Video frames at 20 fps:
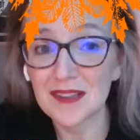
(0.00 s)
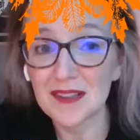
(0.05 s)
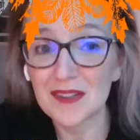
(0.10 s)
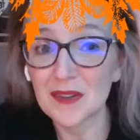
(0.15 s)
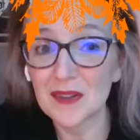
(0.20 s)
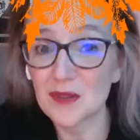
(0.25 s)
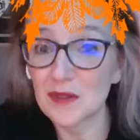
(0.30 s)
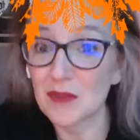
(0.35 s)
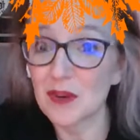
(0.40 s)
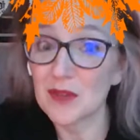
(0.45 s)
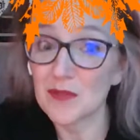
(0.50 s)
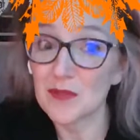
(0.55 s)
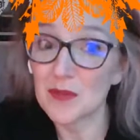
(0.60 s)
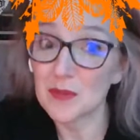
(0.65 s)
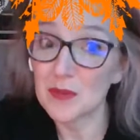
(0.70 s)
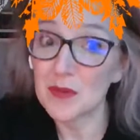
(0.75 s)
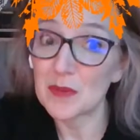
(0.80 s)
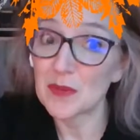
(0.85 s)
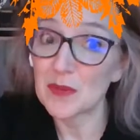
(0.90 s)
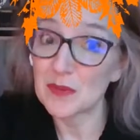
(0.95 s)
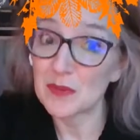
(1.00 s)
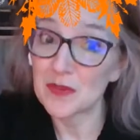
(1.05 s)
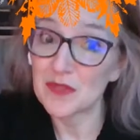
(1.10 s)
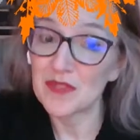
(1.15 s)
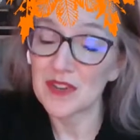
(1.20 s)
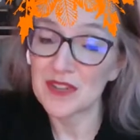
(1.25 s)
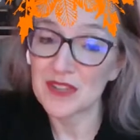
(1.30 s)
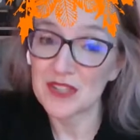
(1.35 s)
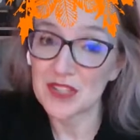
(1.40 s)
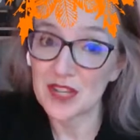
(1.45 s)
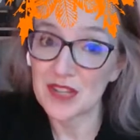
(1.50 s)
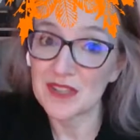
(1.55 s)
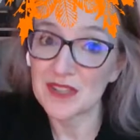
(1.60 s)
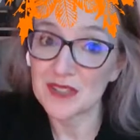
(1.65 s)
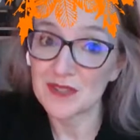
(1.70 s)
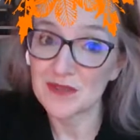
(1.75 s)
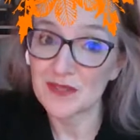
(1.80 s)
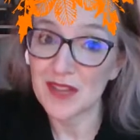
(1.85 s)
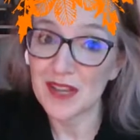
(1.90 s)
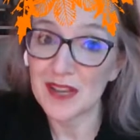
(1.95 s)
I know quite a few people would be very
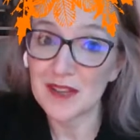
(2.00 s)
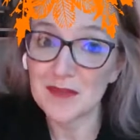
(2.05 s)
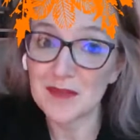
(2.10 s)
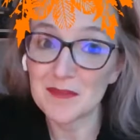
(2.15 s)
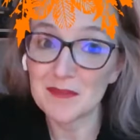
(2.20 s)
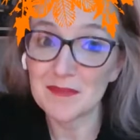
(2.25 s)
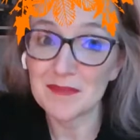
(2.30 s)
jealous of that.